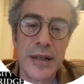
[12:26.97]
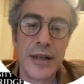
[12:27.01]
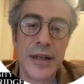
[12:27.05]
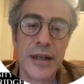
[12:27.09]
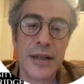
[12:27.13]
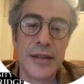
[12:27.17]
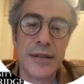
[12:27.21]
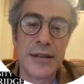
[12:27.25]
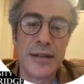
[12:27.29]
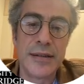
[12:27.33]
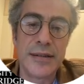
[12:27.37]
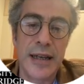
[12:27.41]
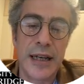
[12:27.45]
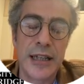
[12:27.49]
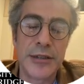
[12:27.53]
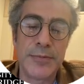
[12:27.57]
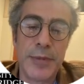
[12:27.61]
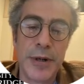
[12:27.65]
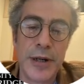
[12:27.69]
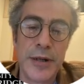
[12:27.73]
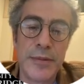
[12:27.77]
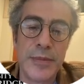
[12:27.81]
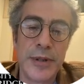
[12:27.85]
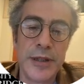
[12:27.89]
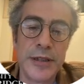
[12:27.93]
In this
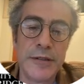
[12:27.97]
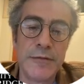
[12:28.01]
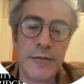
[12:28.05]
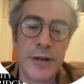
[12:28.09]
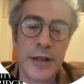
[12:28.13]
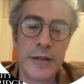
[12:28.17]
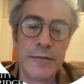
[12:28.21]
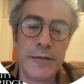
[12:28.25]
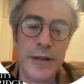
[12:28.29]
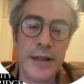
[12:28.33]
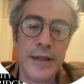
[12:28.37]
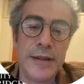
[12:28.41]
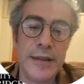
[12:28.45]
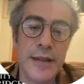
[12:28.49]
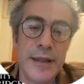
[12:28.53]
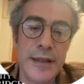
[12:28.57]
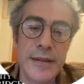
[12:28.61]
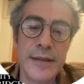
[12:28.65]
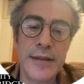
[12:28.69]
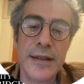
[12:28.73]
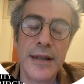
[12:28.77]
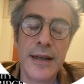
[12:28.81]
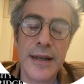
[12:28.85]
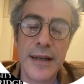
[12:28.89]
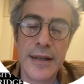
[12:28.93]
experiment, what we
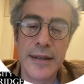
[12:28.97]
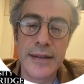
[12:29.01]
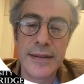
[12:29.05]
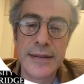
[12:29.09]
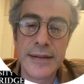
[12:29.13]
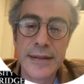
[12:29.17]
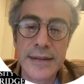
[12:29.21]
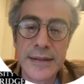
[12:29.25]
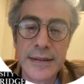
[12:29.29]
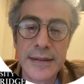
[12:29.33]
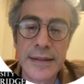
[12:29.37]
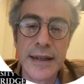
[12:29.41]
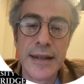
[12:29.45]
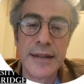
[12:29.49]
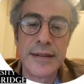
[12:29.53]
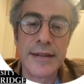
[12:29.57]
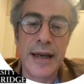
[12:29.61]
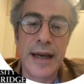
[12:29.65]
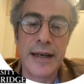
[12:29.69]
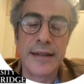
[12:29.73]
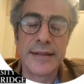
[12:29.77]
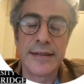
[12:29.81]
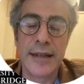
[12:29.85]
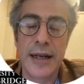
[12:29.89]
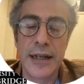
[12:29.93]
did is the
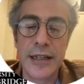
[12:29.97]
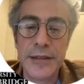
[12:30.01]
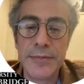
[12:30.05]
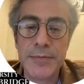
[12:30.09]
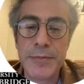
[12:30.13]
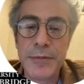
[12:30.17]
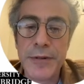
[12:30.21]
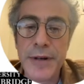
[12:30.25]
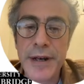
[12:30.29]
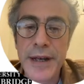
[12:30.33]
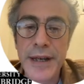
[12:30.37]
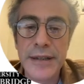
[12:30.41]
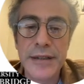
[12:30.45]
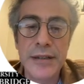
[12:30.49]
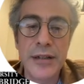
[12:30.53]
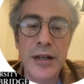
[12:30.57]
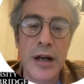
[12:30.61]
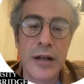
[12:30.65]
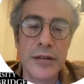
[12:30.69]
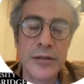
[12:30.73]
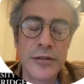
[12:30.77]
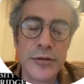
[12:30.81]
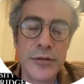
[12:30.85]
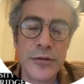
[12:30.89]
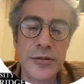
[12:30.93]
excised brain
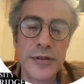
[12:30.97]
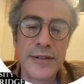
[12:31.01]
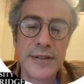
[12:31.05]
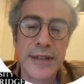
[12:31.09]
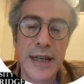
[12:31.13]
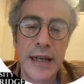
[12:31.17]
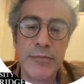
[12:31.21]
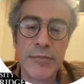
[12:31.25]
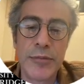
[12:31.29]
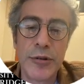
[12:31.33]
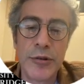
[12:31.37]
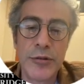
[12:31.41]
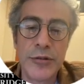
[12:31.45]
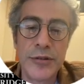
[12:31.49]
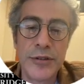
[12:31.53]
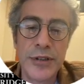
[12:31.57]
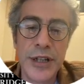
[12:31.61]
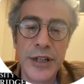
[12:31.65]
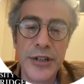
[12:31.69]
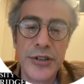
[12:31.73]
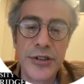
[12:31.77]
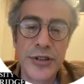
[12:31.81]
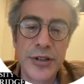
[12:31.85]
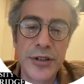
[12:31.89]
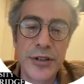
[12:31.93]
gone through the same
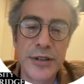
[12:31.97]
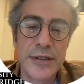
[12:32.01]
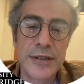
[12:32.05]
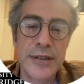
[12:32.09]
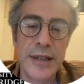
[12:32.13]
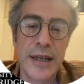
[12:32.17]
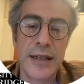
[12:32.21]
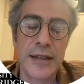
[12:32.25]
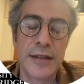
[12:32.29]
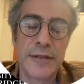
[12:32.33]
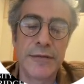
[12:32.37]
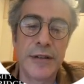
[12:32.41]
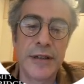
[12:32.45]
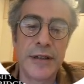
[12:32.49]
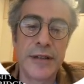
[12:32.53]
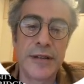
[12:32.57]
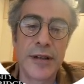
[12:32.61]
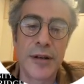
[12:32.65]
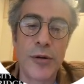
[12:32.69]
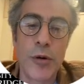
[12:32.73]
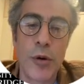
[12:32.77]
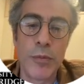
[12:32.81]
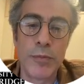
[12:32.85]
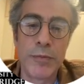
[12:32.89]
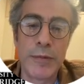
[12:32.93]
procedures, and with the
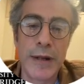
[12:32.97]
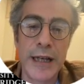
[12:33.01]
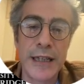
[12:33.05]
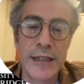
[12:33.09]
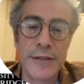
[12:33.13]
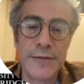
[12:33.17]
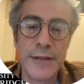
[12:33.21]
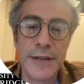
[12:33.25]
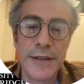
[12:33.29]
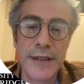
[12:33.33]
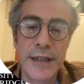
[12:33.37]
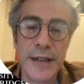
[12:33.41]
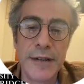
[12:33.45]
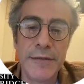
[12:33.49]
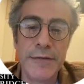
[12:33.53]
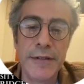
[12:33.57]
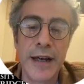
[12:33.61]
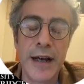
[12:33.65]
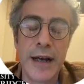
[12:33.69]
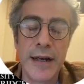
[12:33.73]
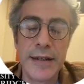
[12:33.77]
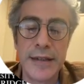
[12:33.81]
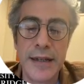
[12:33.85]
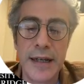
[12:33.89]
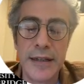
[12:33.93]
complex fitting, we
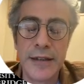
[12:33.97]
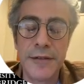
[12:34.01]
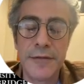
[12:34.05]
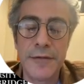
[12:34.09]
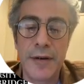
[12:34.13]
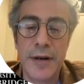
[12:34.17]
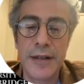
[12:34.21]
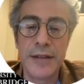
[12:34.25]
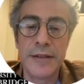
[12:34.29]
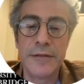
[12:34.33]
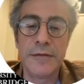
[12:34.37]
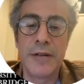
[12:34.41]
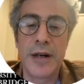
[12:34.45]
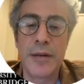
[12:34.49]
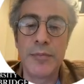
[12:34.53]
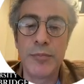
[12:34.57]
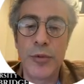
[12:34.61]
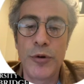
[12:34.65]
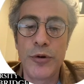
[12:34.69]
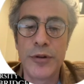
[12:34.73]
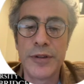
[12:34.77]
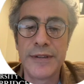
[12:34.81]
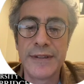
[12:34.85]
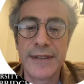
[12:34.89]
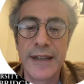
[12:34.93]
identified
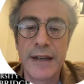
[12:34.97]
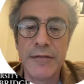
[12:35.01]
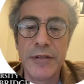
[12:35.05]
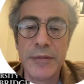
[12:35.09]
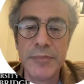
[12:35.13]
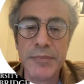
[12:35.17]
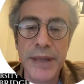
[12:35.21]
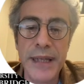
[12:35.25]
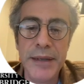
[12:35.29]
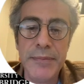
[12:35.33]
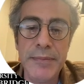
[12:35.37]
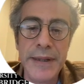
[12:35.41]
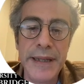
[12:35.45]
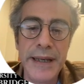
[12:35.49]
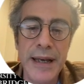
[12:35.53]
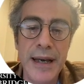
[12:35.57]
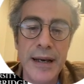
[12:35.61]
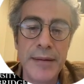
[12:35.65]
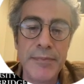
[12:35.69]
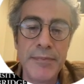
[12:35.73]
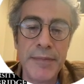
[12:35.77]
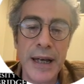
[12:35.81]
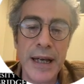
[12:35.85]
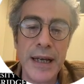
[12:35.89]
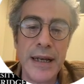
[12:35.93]
1.7
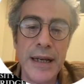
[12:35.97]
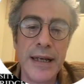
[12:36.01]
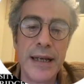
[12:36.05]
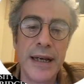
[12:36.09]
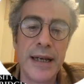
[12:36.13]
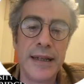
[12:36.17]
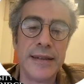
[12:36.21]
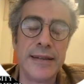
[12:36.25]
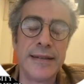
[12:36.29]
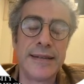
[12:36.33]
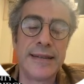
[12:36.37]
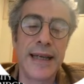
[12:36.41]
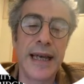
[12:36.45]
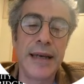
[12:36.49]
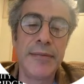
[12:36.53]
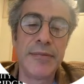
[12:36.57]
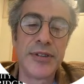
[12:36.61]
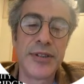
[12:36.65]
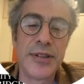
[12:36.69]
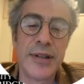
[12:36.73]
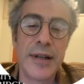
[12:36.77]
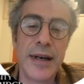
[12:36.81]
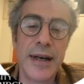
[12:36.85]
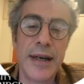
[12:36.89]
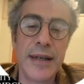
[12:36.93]
ppm, and the same
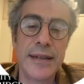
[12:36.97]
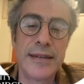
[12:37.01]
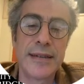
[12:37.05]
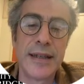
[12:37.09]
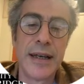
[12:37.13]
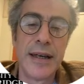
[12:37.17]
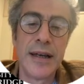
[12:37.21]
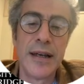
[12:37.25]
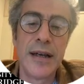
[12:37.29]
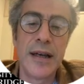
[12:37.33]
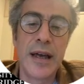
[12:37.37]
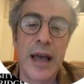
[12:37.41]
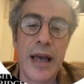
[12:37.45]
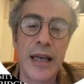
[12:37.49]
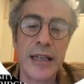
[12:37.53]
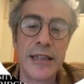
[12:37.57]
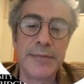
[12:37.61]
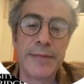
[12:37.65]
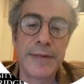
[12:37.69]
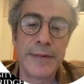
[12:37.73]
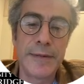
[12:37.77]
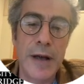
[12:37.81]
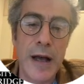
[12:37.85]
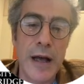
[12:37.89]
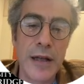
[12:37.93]
slice
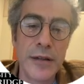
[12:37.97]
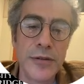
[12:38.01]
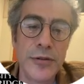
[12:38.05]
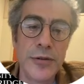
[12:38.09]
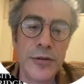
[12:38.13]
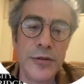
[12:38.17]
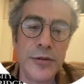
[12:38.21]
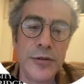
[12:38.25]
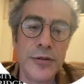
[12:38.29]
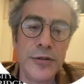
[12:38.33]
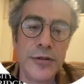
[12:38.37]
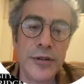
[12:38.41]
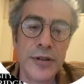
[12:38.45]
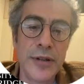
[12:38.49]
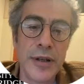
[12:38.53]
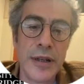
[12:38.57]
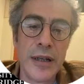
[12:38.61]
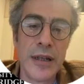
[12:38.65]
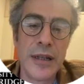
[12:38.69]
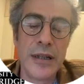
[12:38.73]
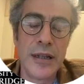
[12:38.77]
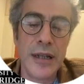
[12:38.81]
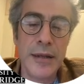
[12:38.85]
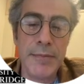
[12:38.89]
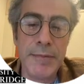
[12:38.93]
has gone through the
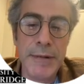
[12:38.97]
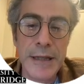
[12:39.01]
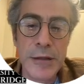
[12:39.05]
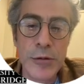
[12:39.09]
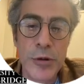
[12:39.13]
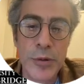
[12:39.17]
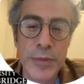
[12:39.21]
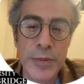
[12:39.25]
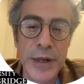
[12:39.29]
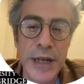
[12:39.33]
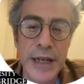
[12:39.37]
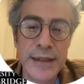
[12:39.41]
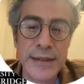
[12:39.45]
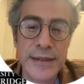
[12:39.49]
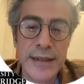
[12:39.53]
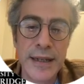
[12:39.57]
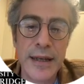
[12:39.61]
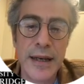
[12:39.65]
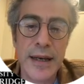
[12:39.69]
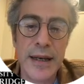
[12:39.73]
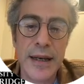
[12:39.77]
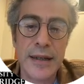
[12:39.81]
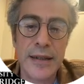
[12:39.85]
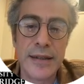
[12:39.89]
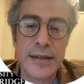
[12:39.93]
lipidomics,
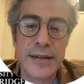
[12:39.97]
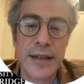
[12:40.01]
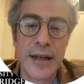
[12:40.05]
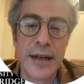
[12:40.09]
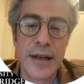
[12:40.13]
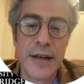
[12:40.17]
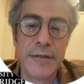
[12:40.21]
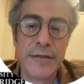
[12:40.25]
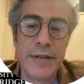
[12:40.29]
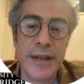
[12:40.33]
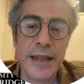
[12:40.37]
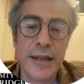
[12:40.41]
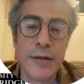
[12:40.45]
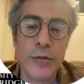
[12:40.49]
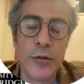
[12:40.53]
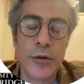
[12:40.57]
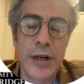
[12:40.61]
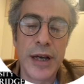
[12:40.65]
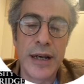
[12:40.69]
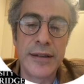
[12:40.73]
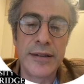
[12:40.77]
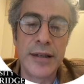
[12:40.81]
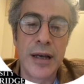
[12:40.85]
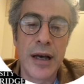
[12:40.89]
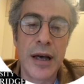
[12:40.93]
and we look
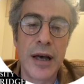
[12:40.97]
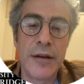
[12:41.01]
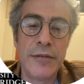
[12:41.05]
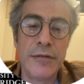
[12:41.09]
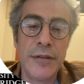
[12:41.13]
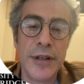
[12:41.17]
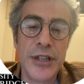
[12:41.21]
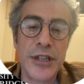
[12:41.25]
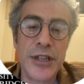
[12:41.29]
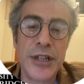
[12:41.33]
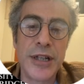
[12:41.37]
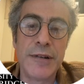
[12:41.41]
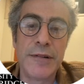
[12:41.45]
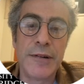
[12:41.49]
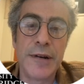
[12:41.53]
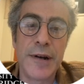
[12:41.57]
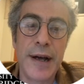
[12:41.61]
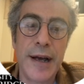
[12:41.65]
at which